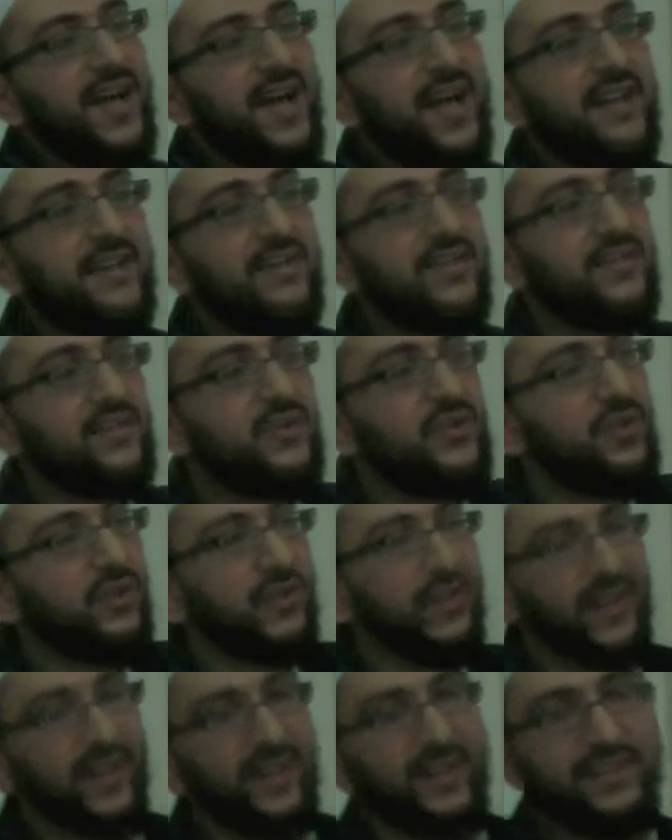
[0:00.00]
and he just
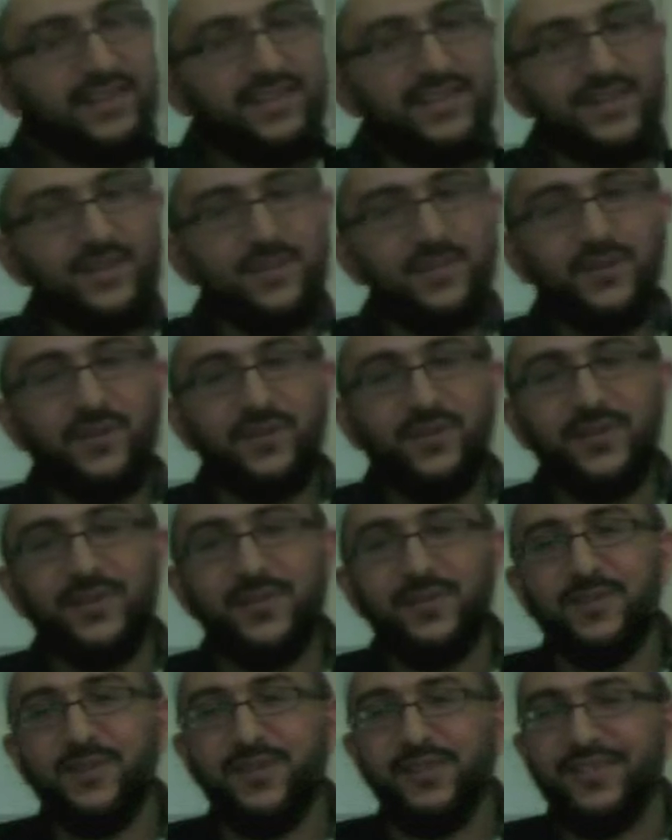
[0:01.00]
urinates in the
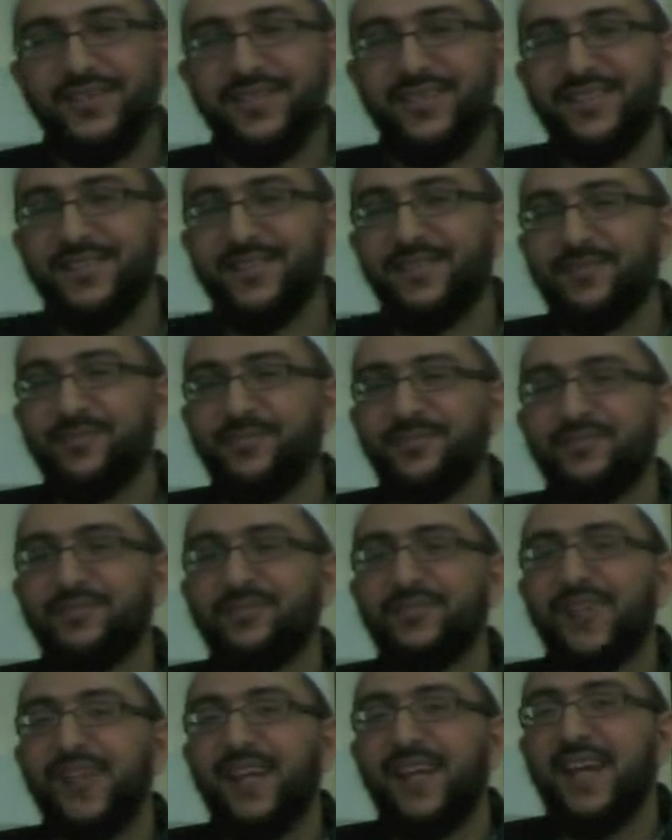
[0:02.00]
Prophet's mosque.
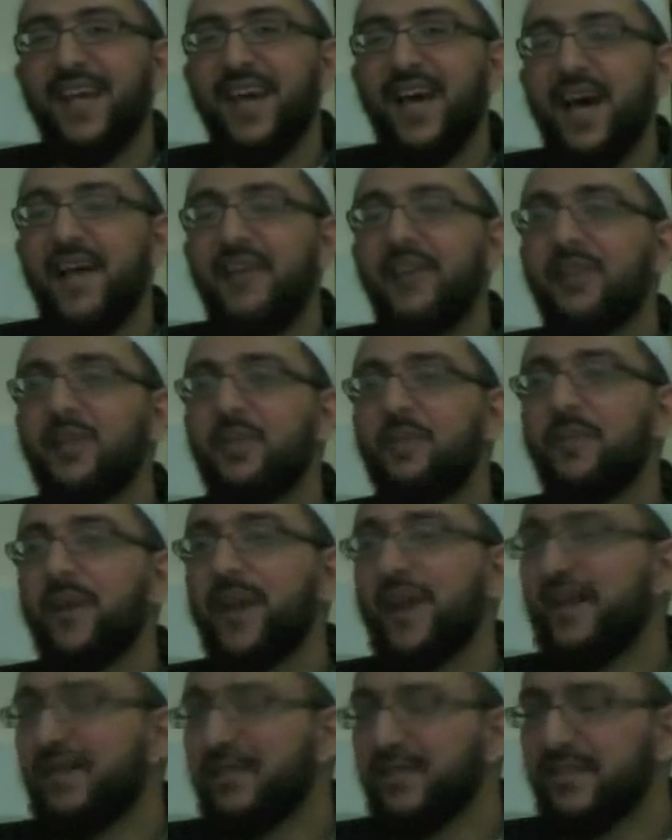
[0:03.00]
And the
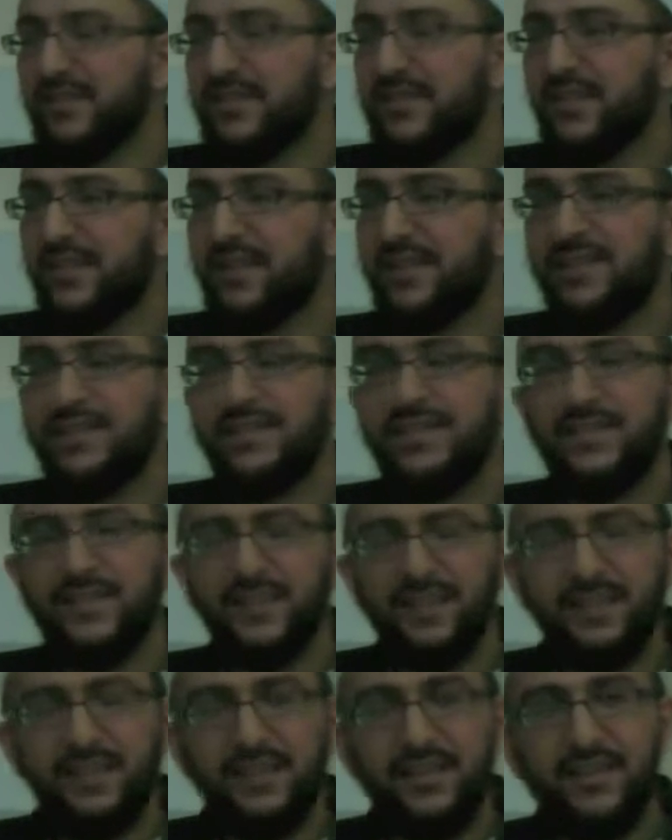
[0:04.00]
companions are
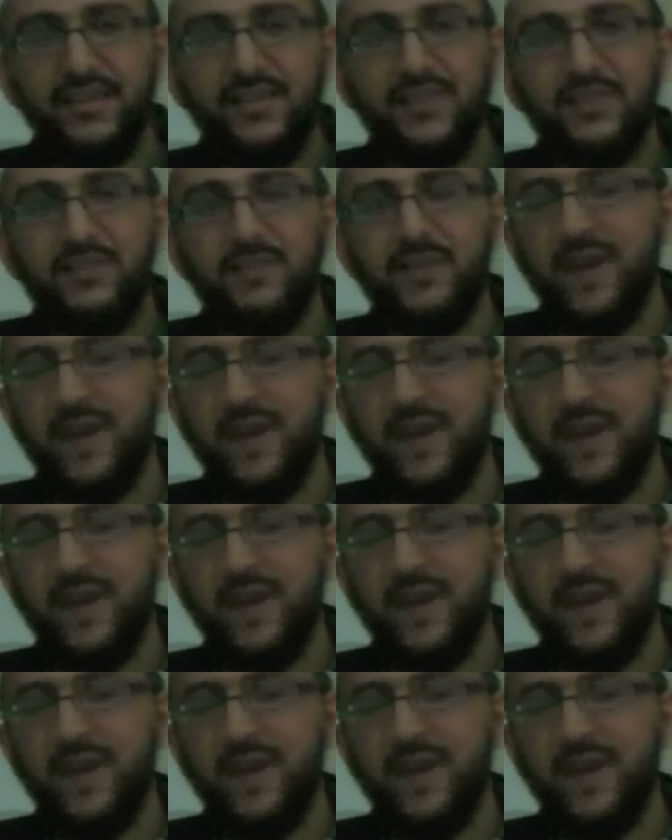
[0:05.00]
seeing this